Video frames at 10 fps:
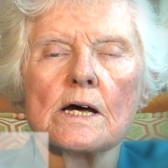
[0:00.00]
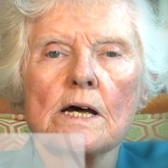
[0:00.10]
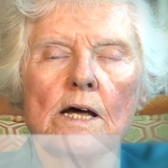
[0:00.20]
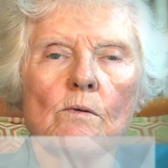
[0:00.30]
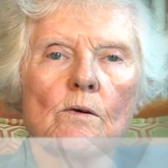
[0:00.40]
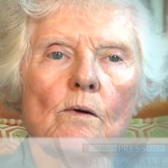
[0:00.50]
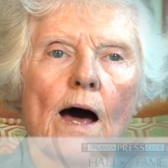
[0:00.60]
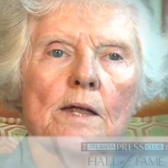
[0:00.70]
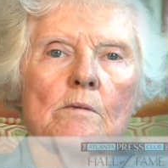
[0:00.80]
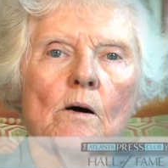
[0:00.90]
He would
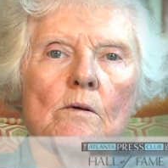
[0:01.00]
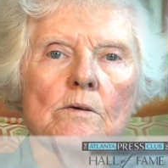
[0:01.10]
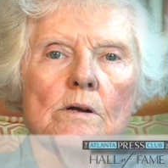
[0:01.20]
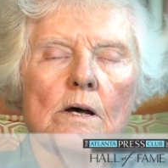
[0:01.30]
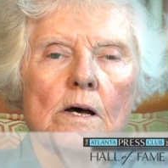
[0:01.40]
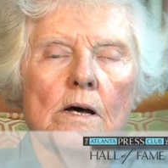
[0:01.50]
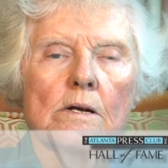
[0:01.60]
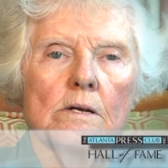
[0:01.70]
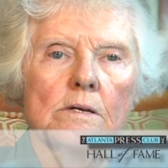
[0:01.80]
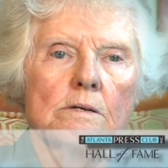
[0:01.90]
write them
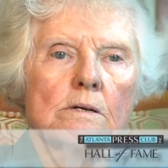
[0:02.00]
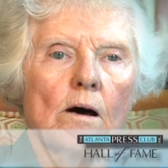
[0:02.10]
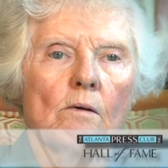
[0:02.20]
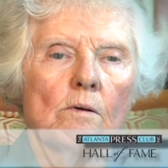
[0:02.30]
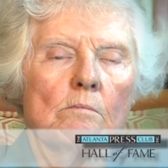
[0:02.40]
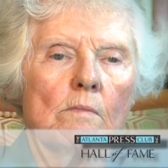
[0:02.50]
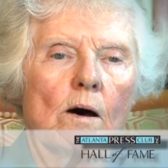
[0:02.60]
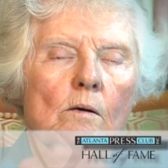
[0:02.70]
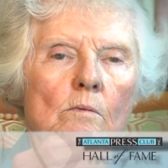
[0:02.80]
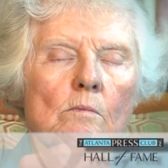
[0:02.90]

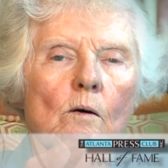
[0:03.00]
on